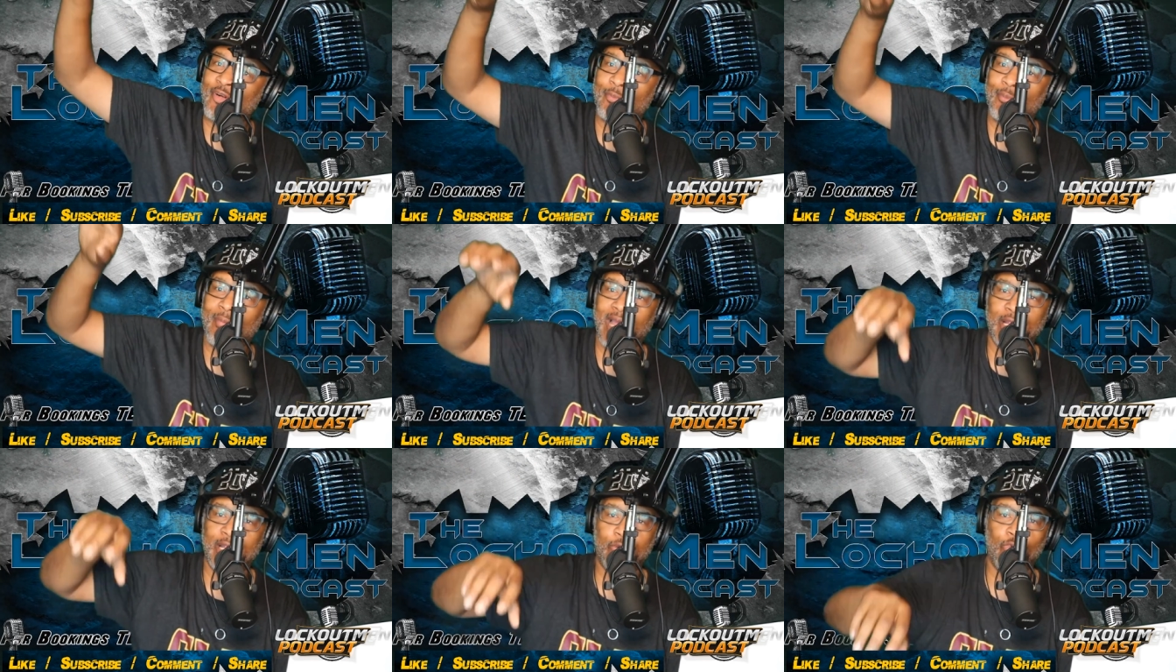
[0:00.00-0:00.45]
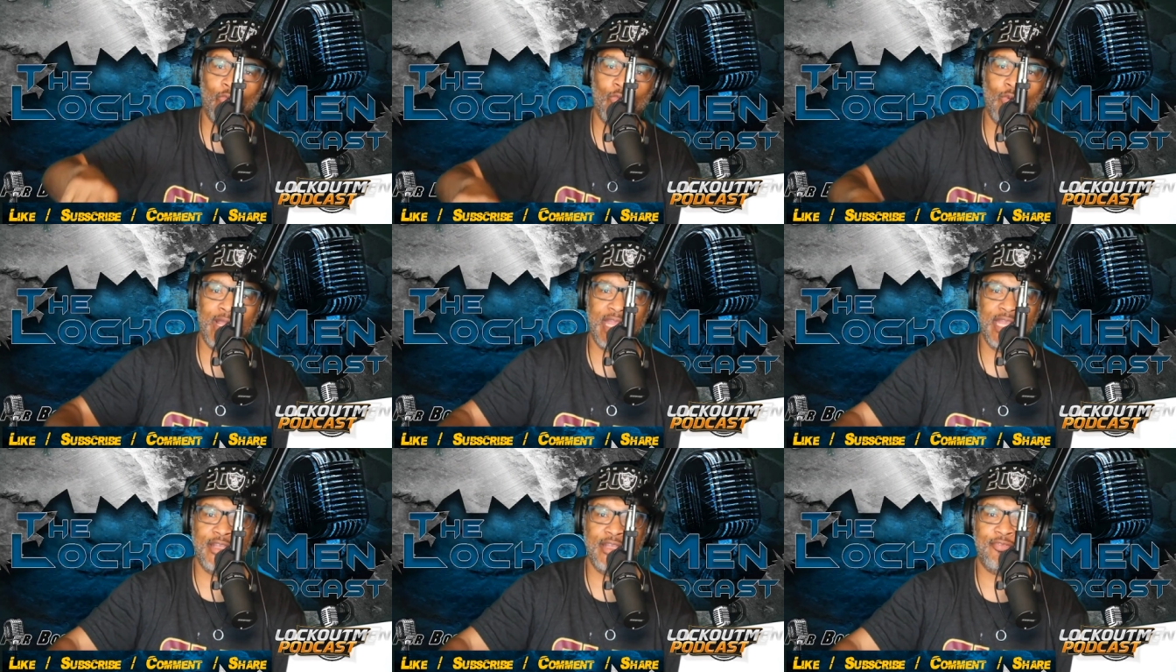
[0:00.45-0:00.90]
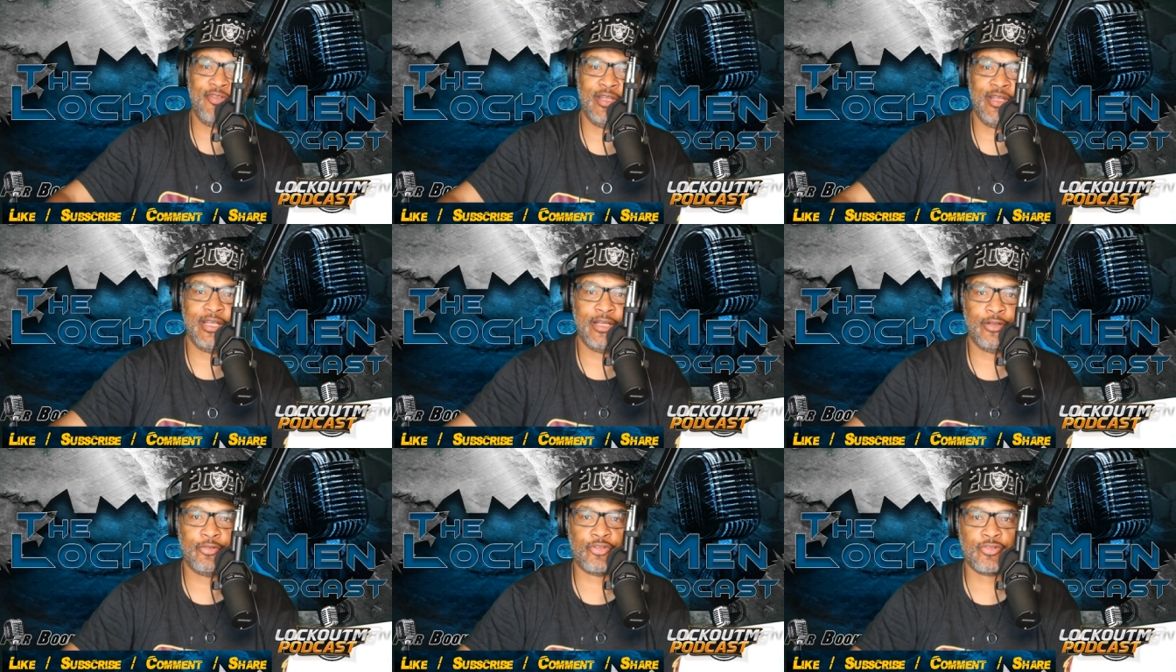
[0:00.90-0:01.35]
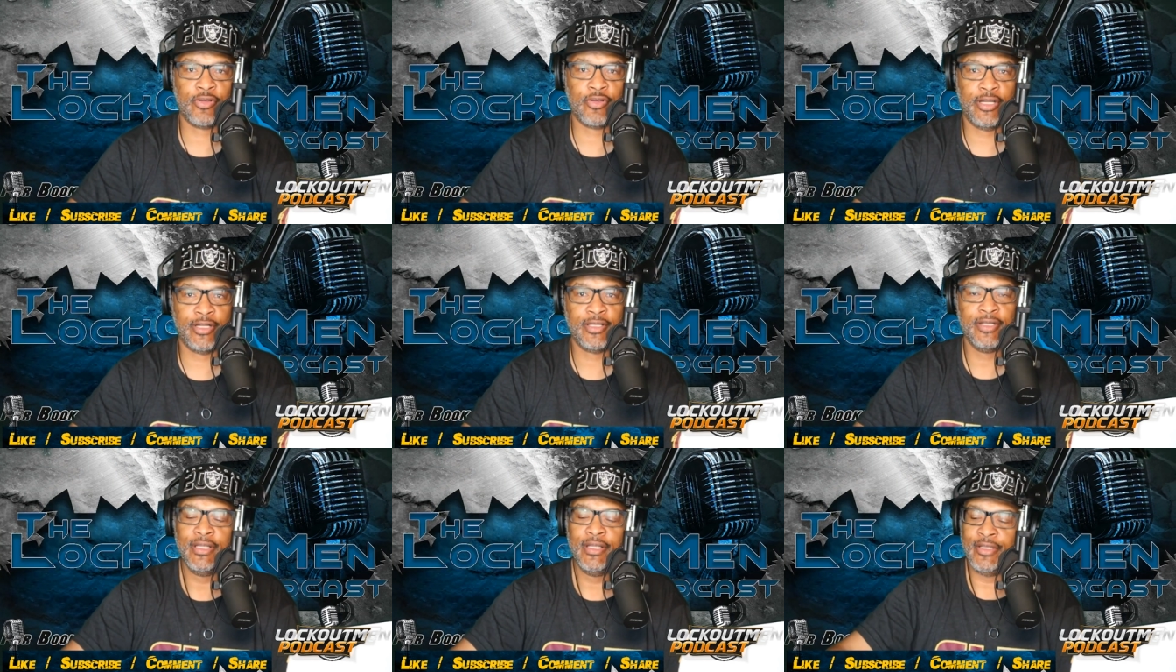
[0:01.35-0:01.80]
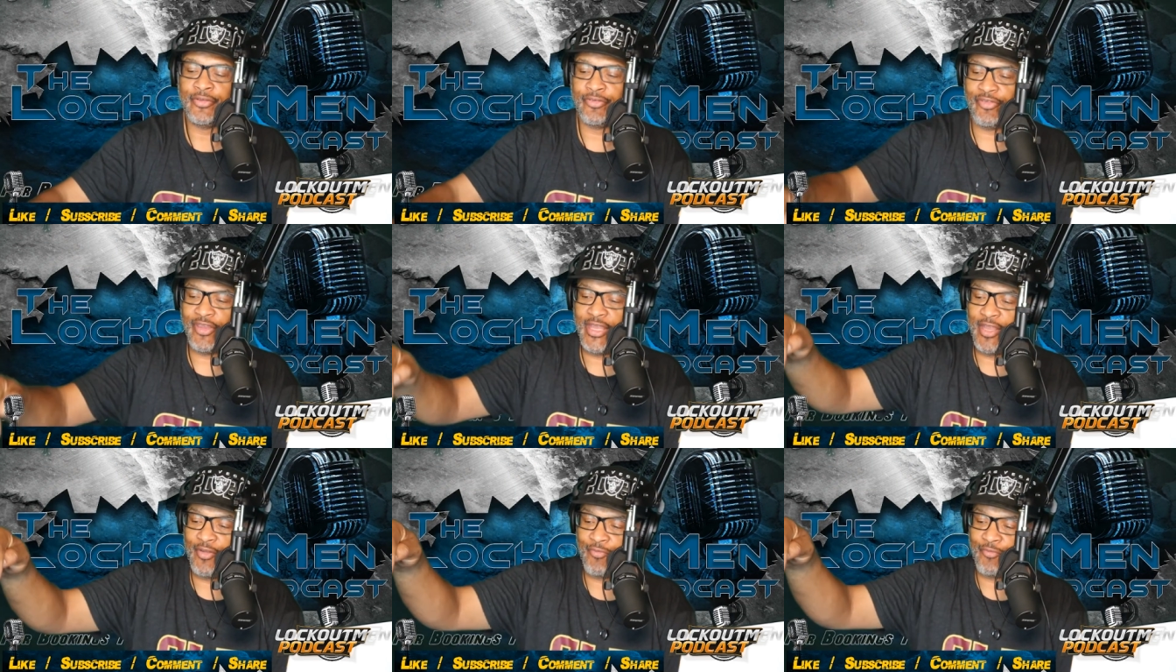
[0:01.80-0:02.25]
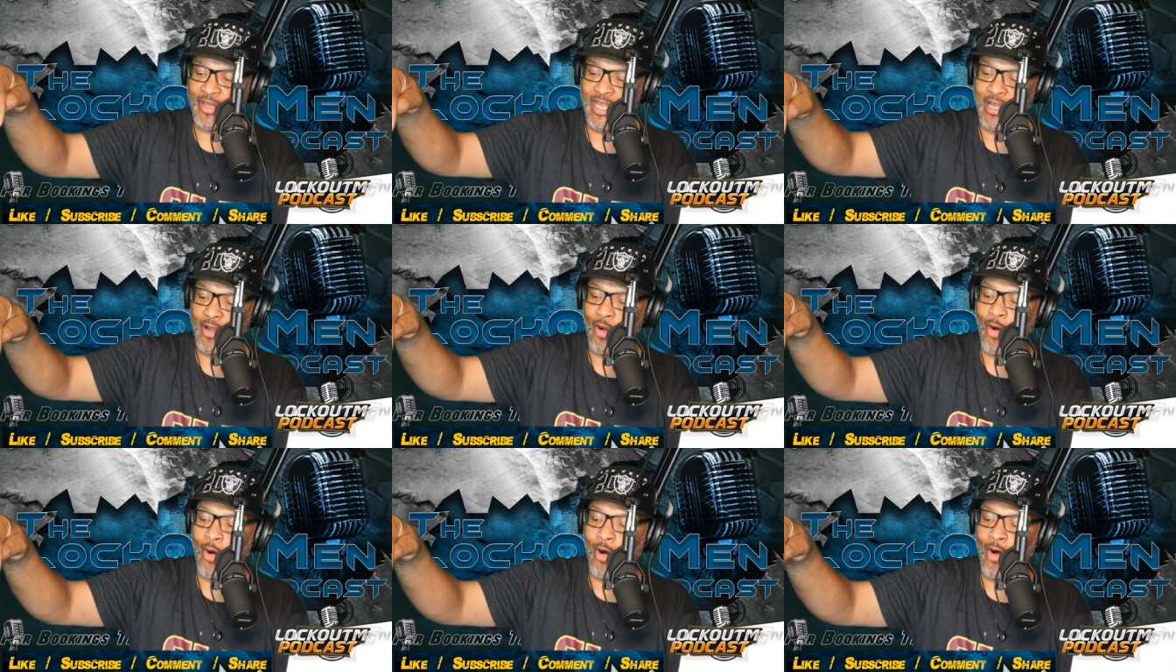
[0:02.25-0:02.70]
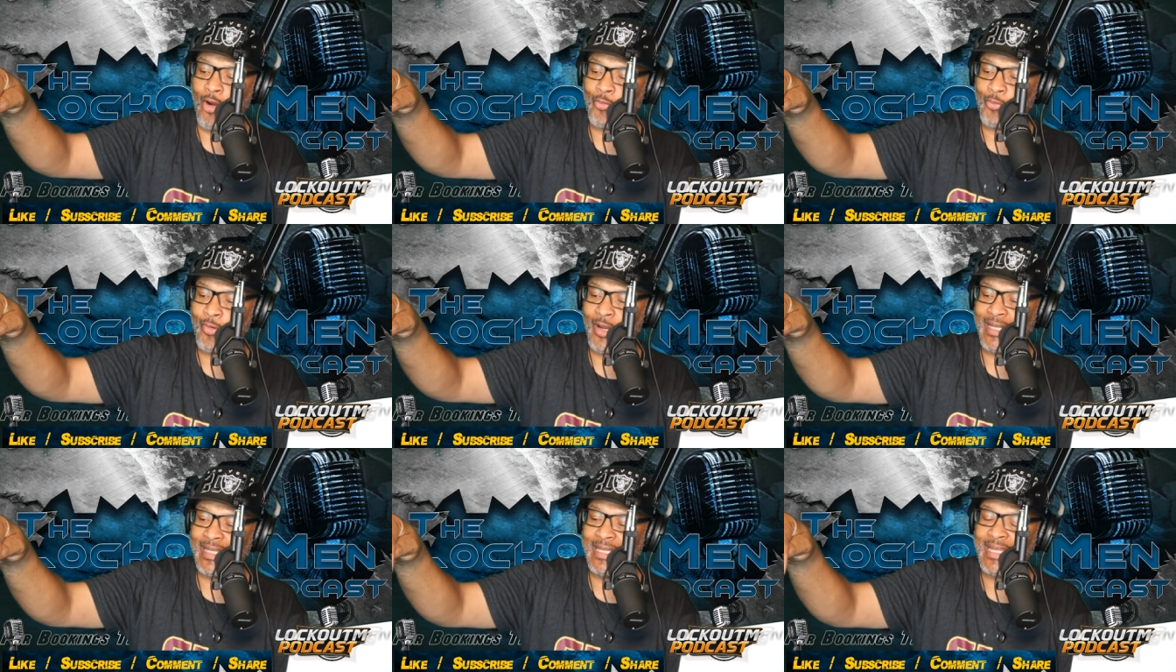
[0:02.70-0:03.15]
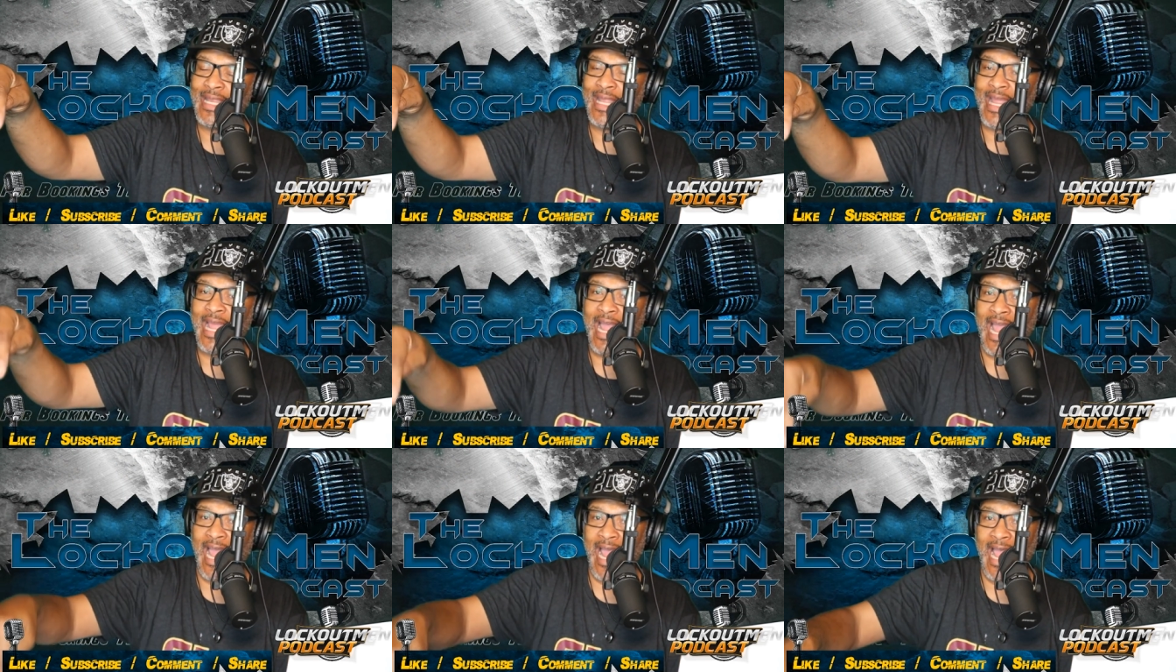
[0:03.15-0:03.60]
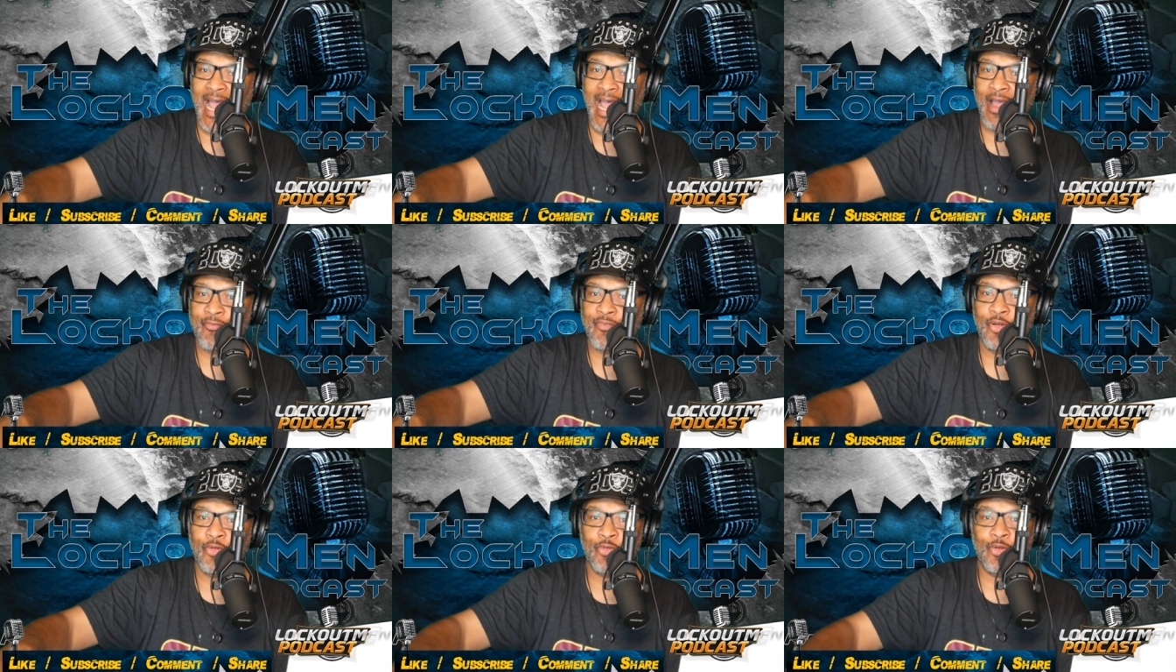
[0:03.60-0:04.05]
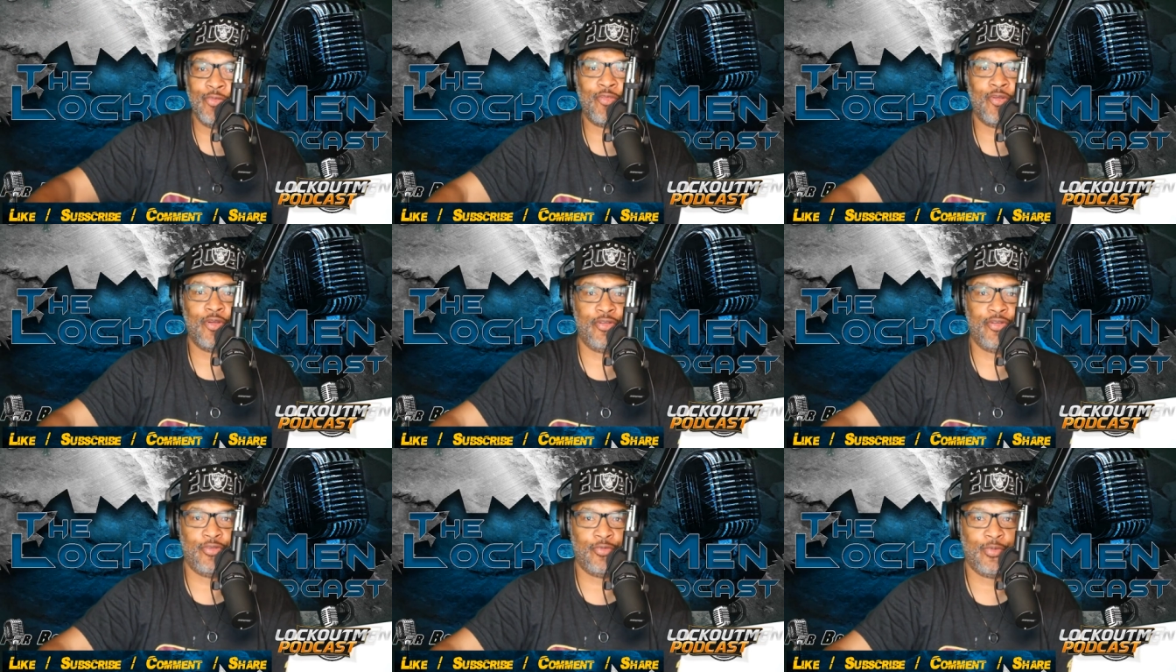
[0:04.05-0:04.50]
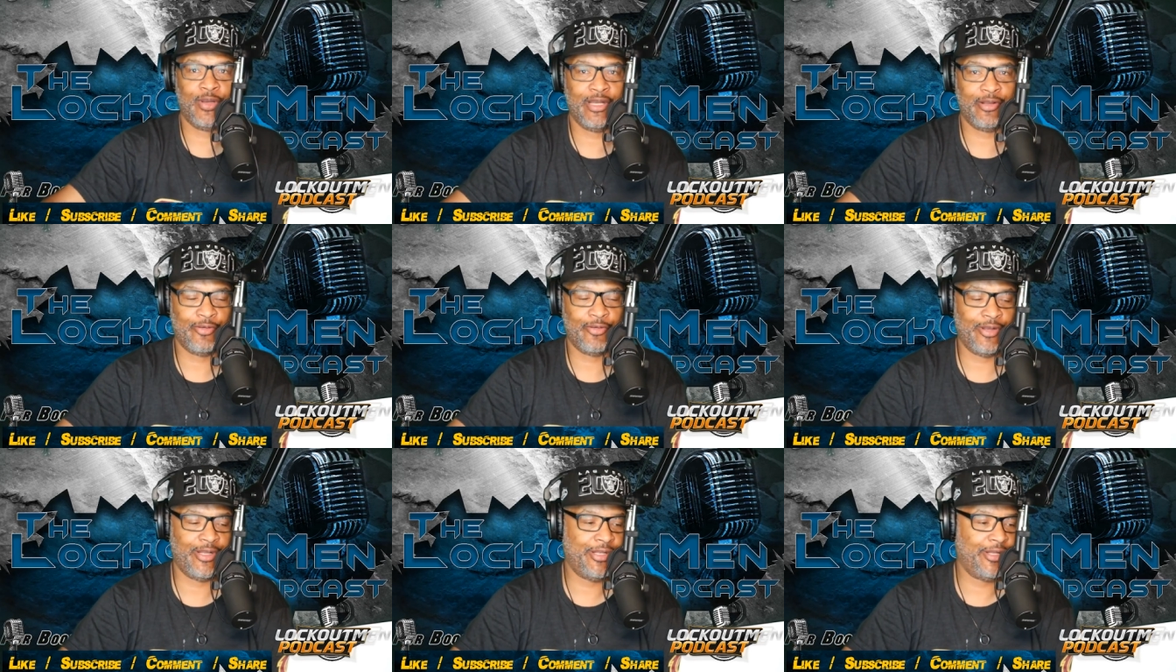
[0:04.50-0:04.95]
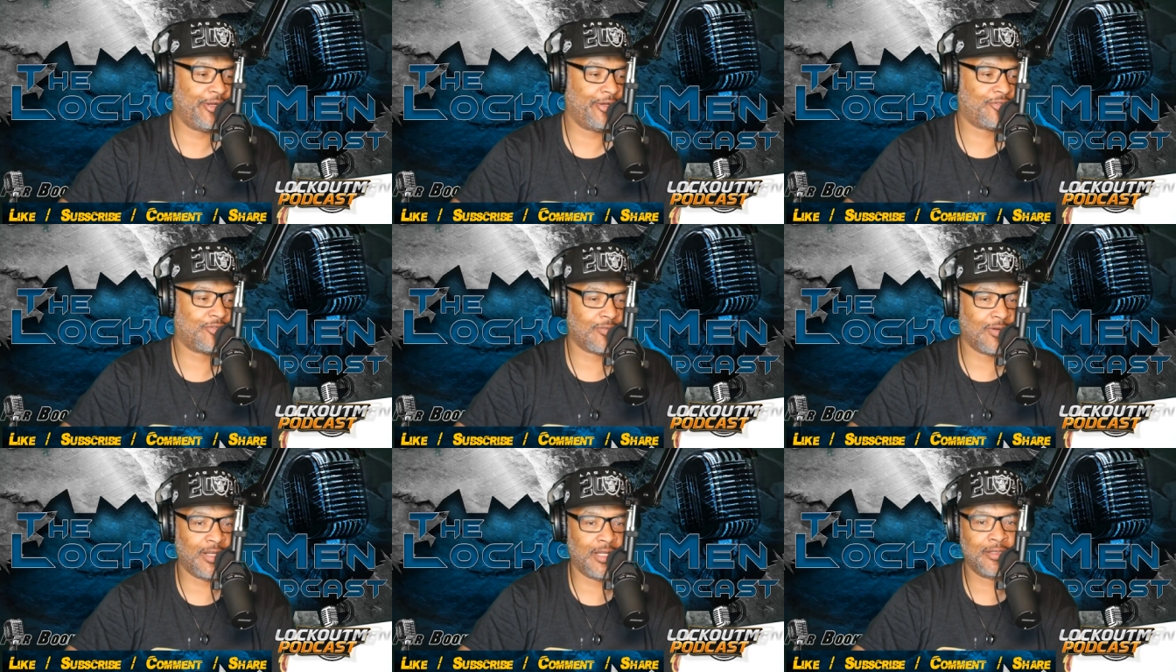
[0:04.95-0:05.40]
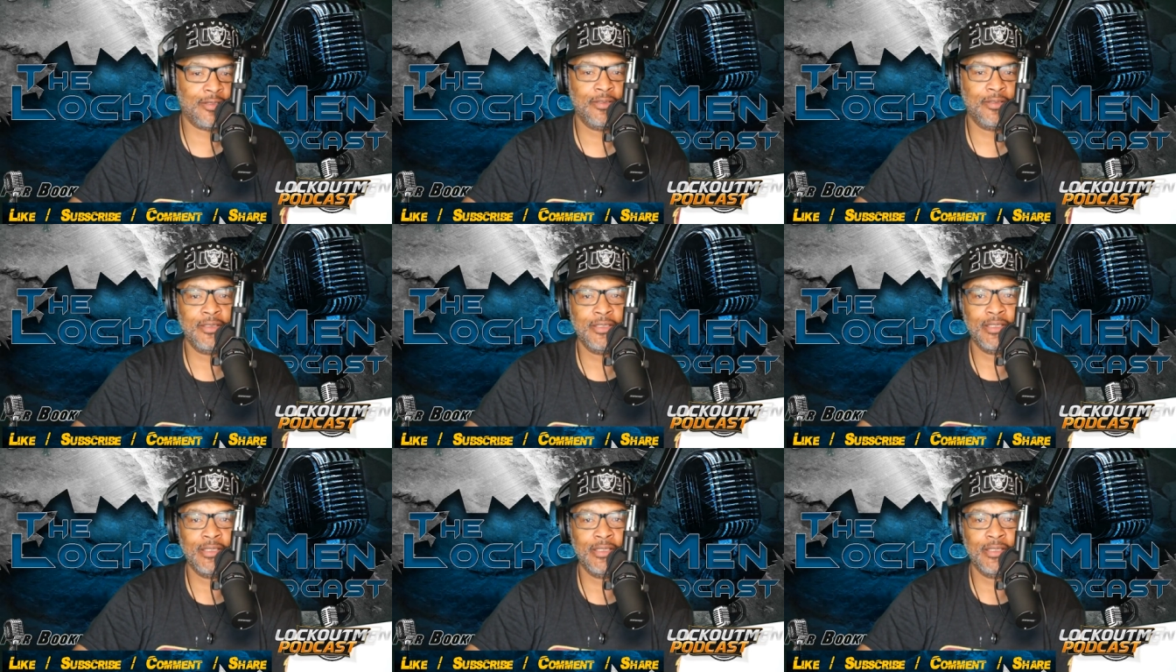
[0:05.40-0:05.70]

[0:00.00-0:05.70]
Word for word: microwave in their truck. See if they already have a refrigerator in their truck.